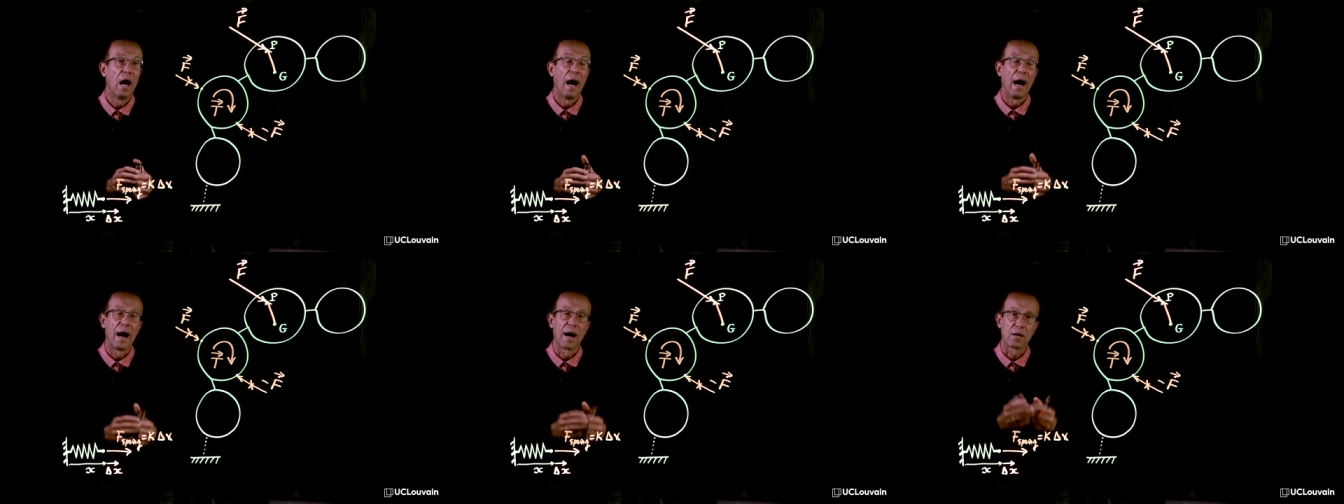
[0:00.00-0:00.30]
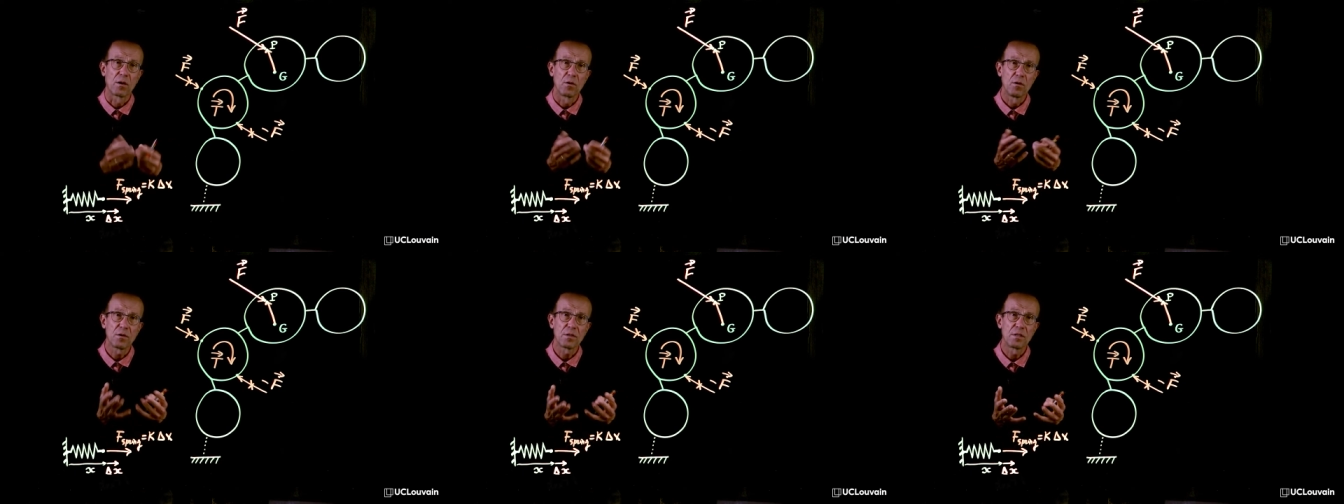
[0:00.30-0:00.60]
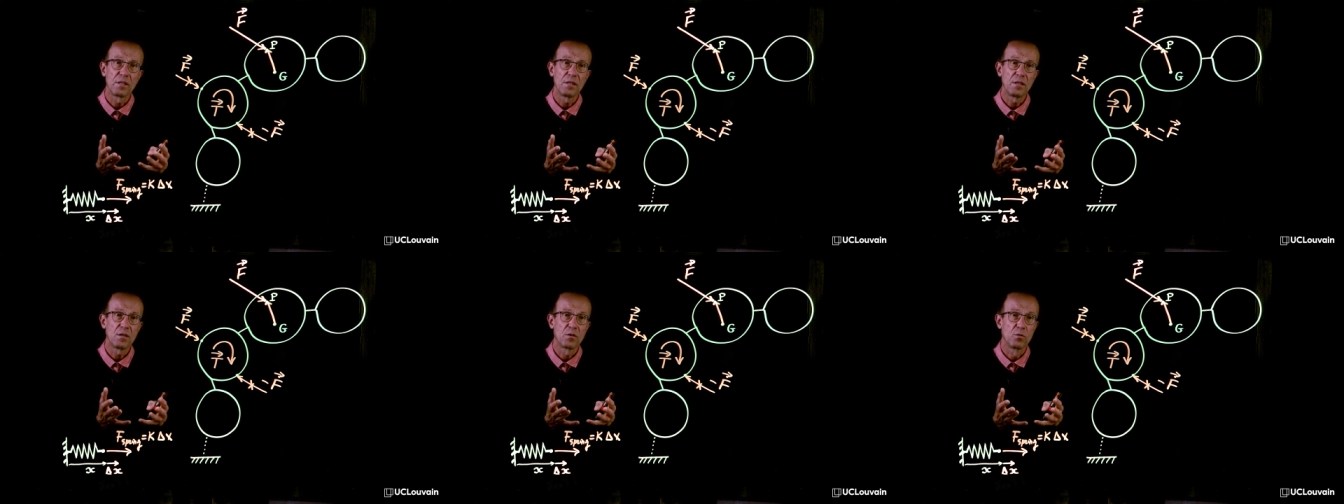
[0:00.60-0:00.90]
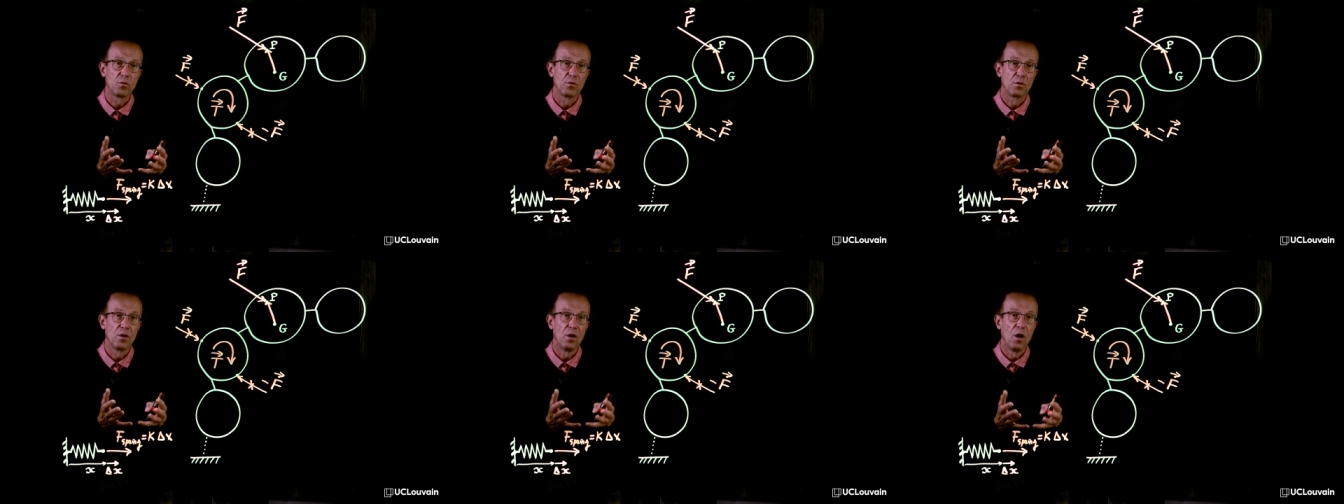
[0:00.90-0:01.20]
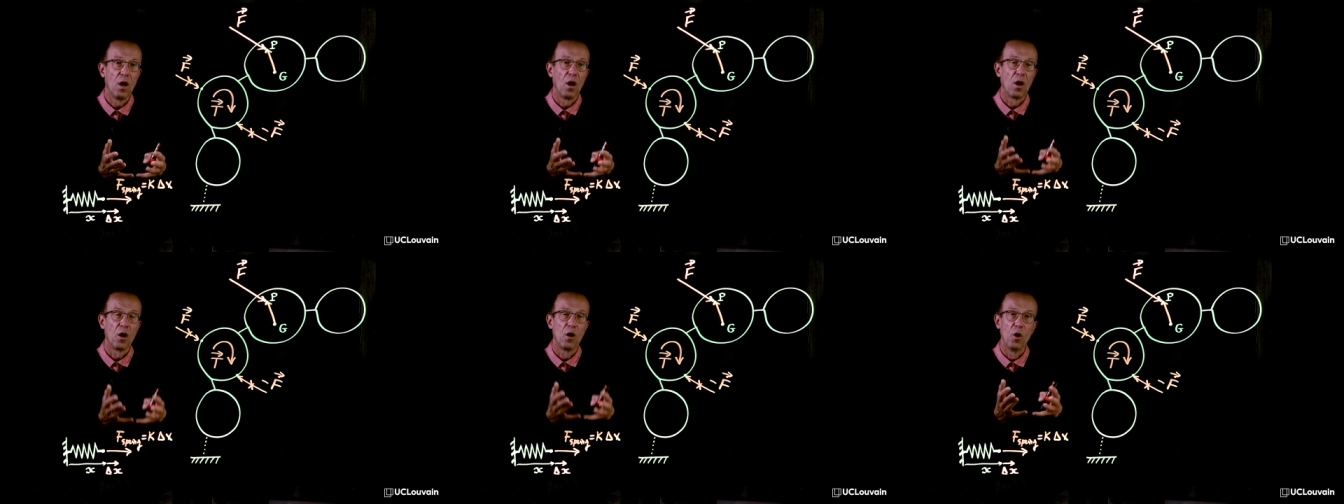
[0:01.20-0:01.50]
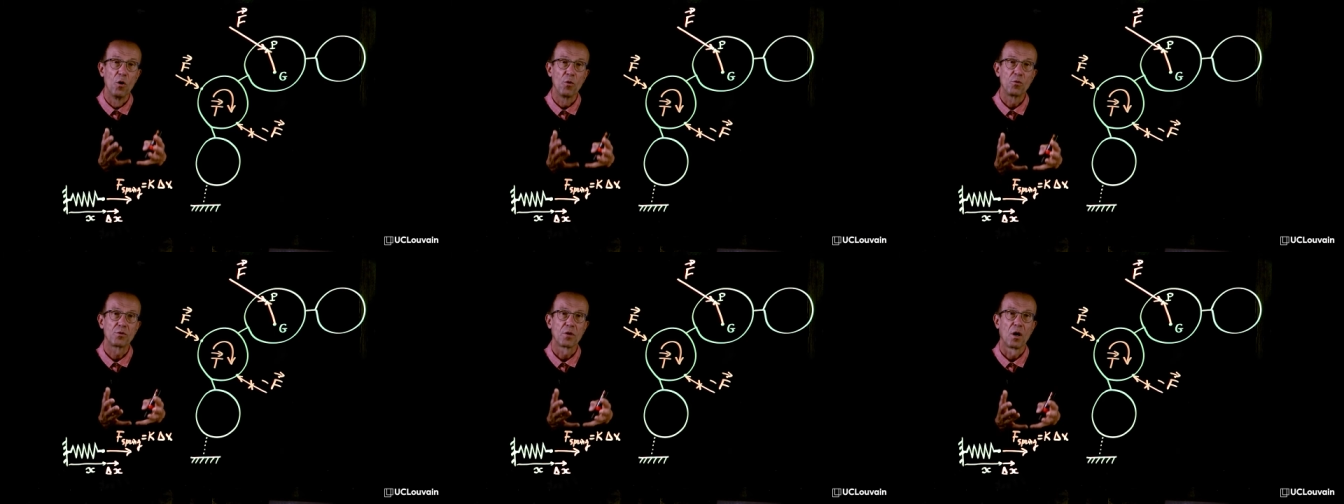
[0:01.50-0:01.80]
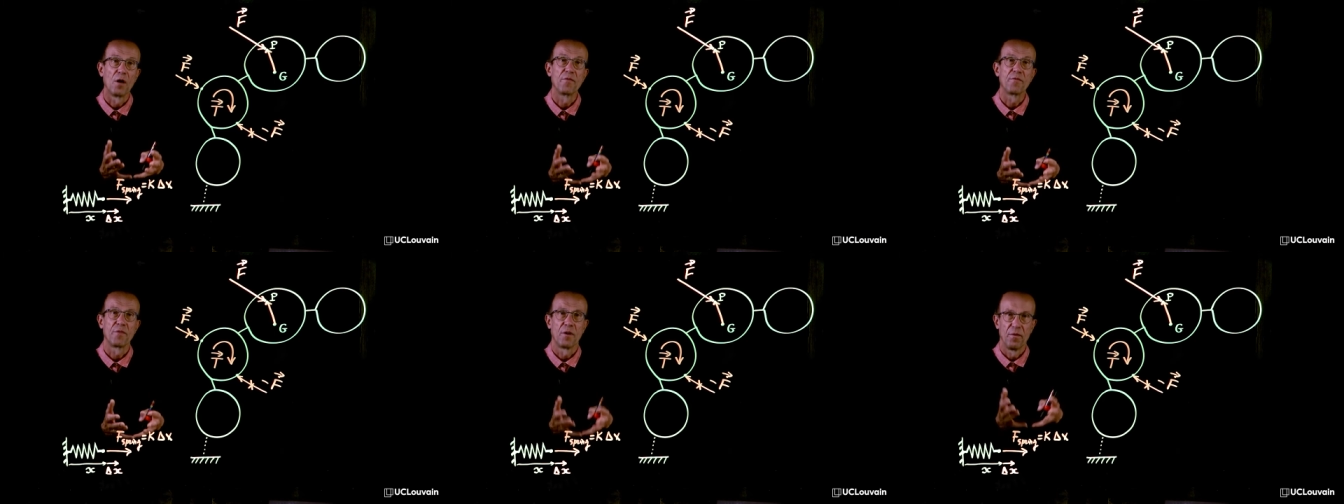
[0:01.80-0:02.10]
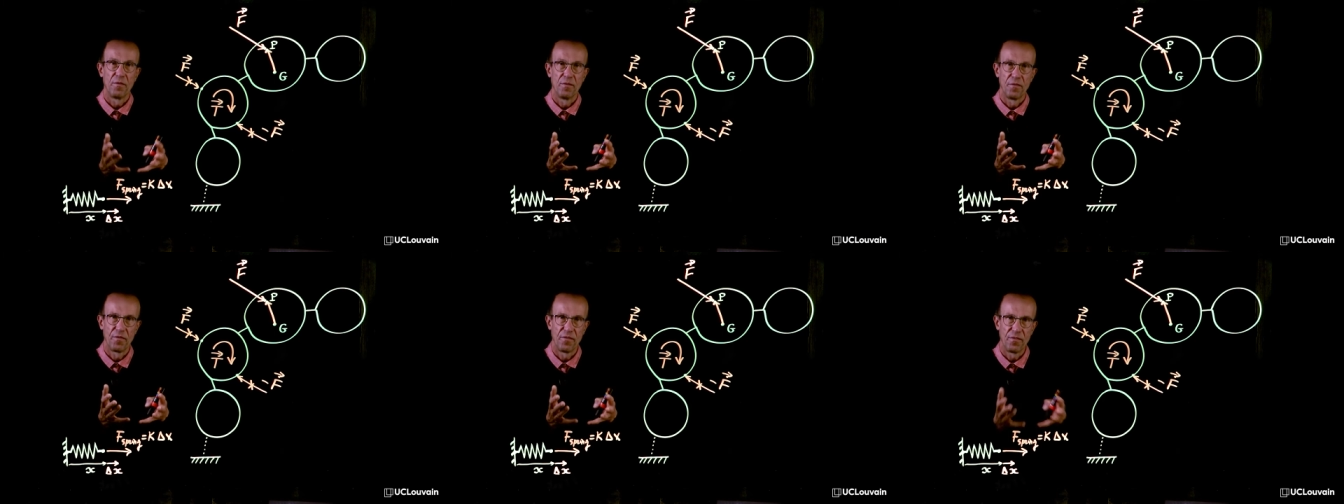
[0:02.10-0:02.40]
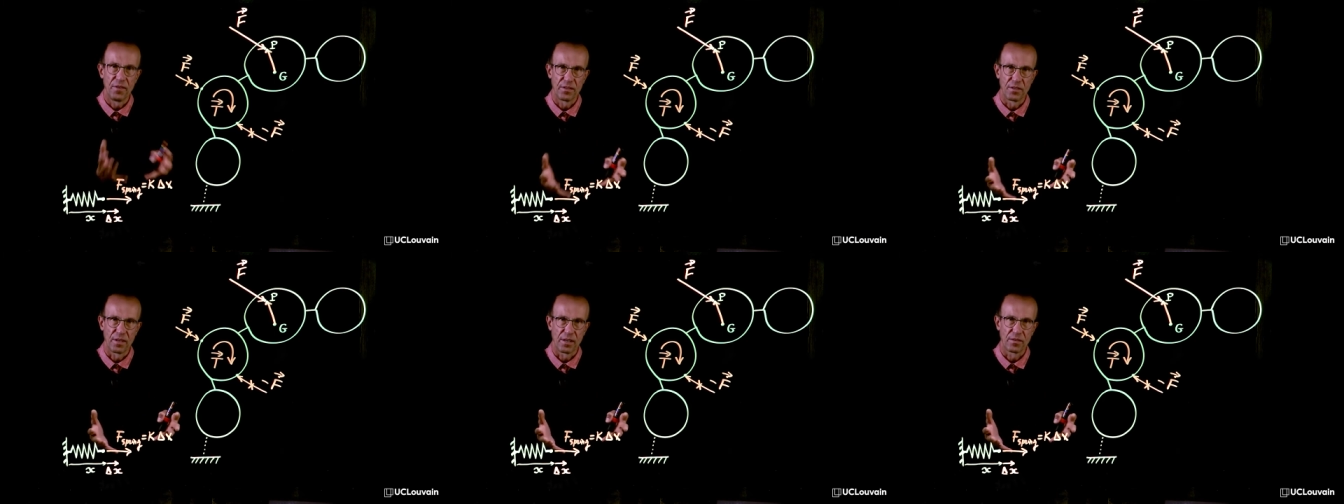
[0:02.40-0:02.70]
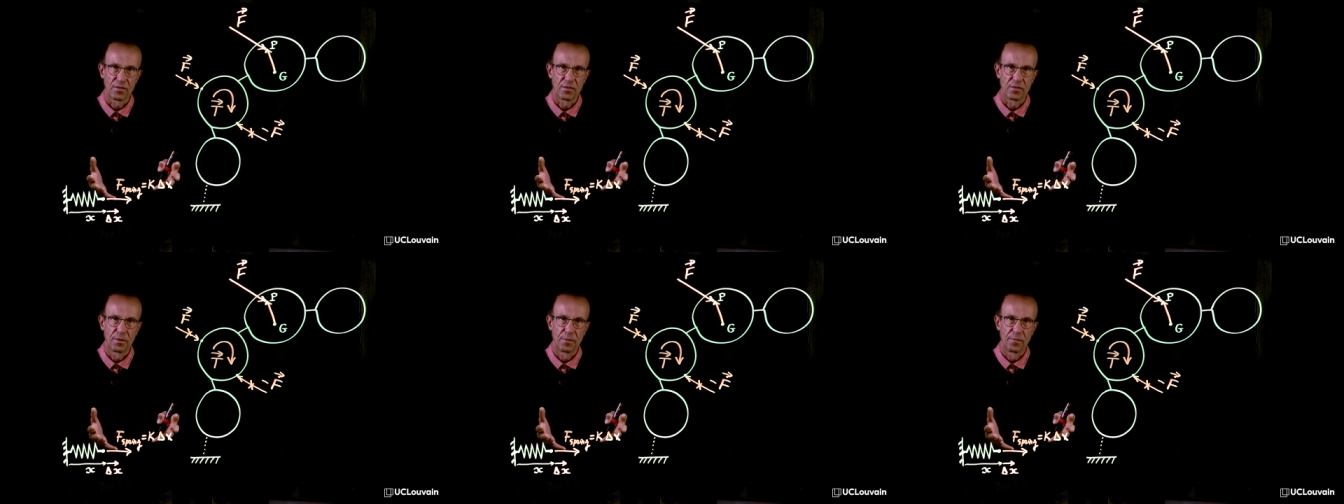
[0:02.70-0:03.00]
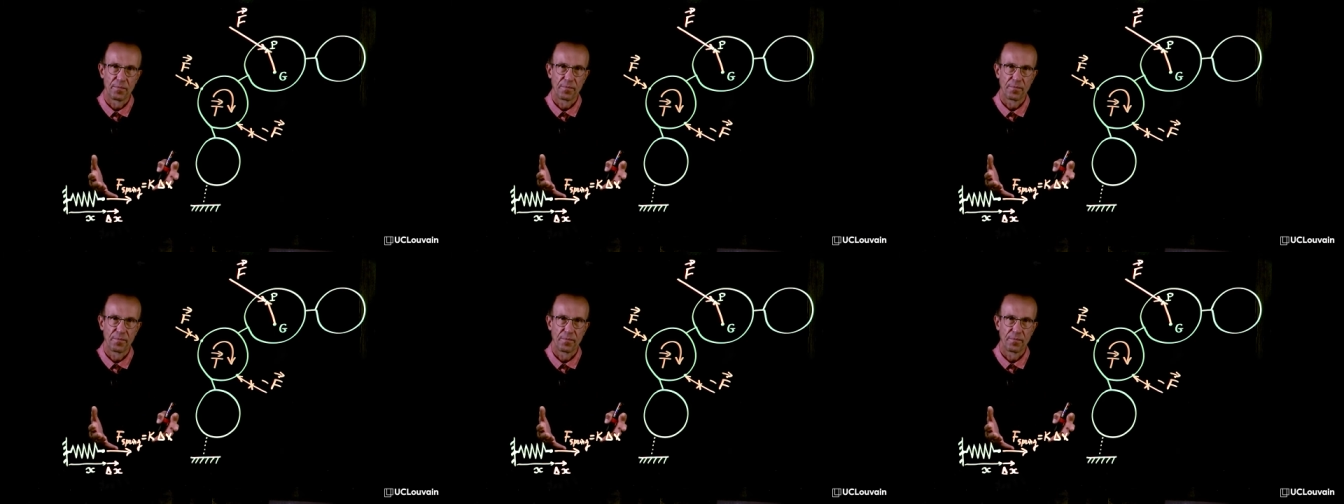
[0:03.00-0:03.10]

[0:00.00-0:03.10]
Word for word: according to the laws of physics.